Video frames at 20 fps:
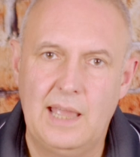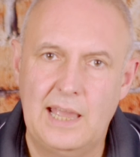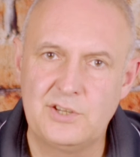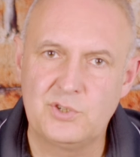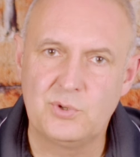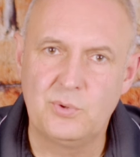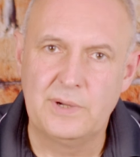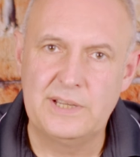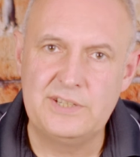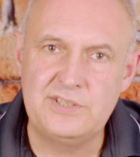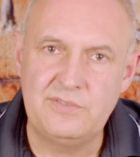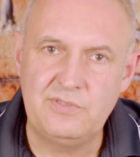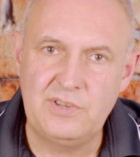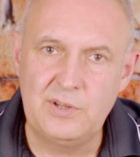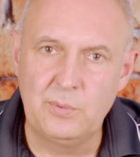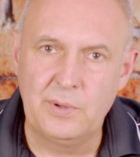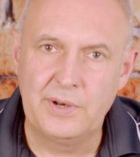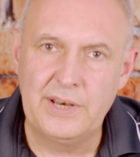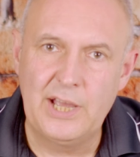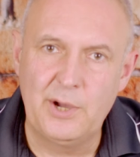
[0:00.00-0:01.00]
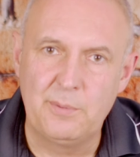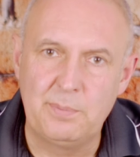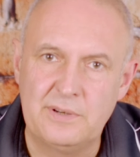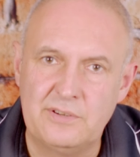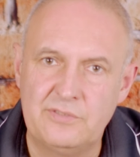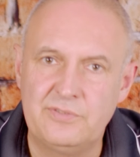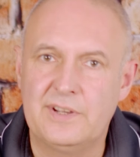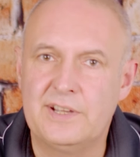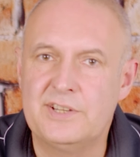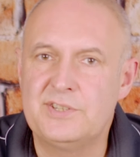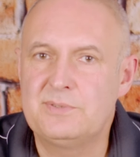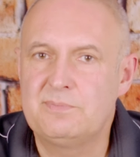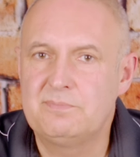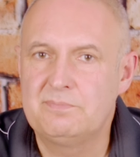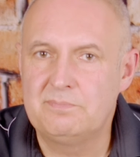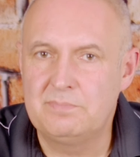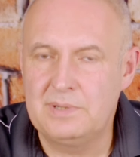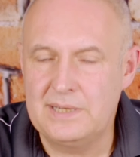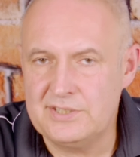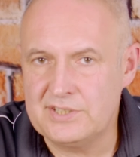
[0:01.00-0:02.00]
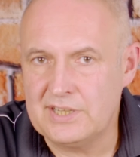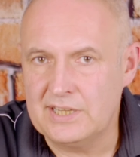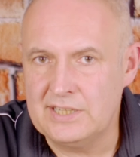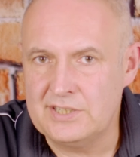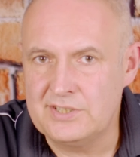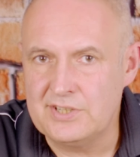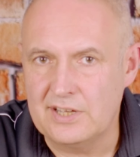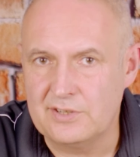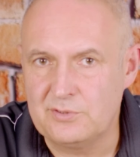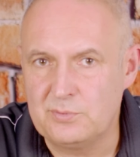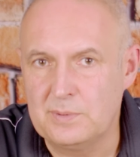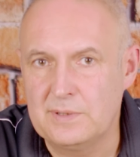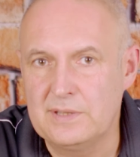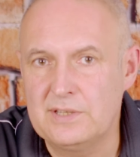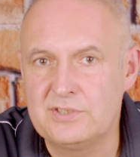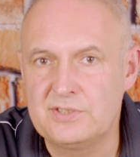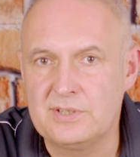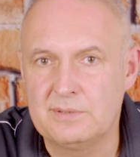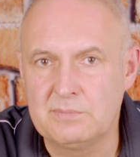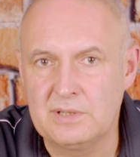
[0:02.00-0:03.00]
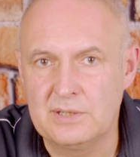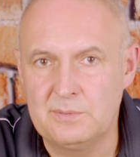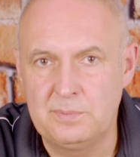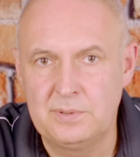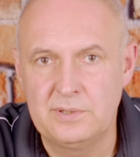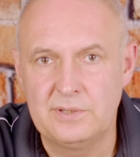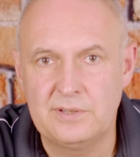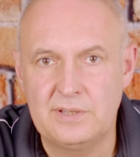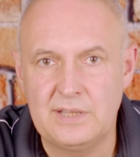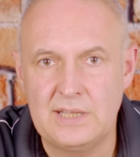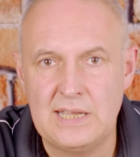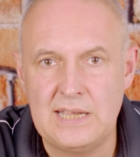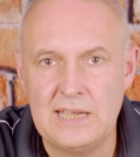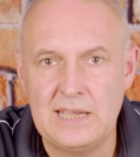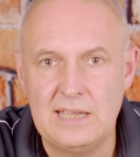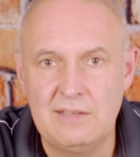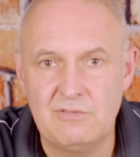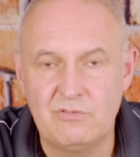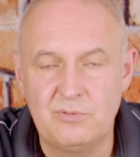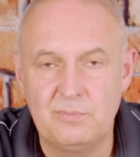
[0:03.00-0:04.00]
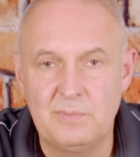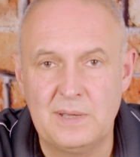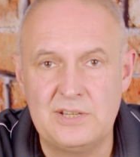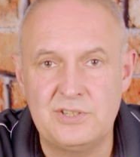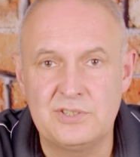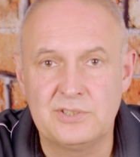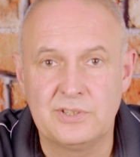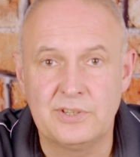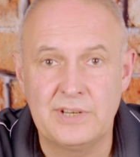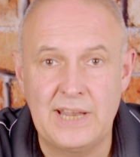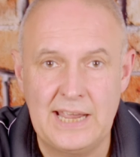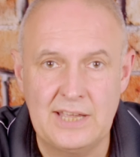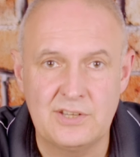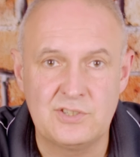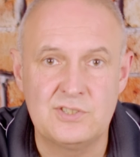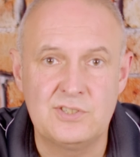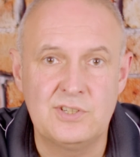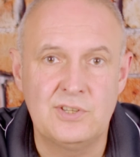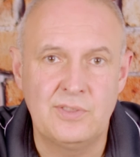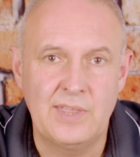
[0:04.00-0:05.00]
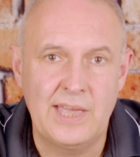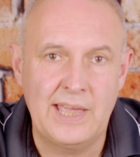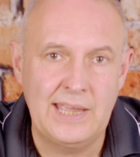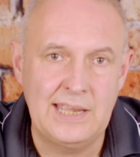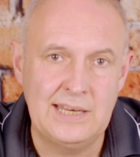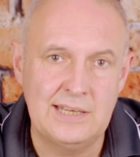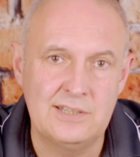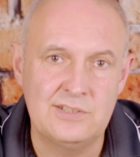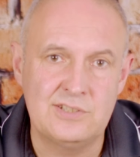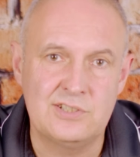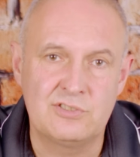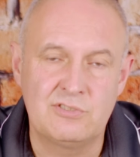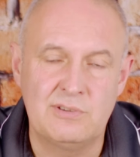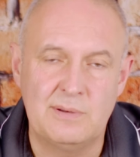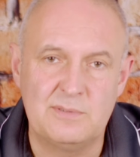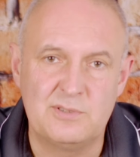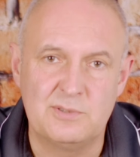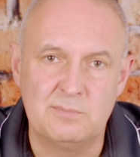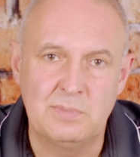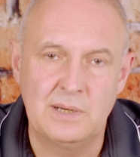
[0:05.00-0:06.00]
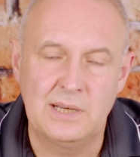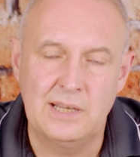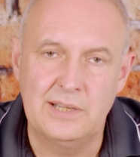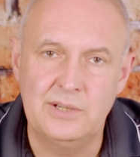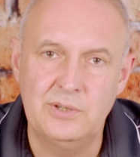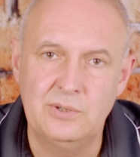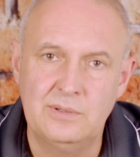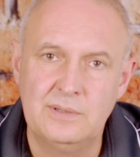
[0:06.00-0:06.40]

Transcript: As always, if you want help and advice, please get in touch with us. I'm going to put the information on how to do that in the description below.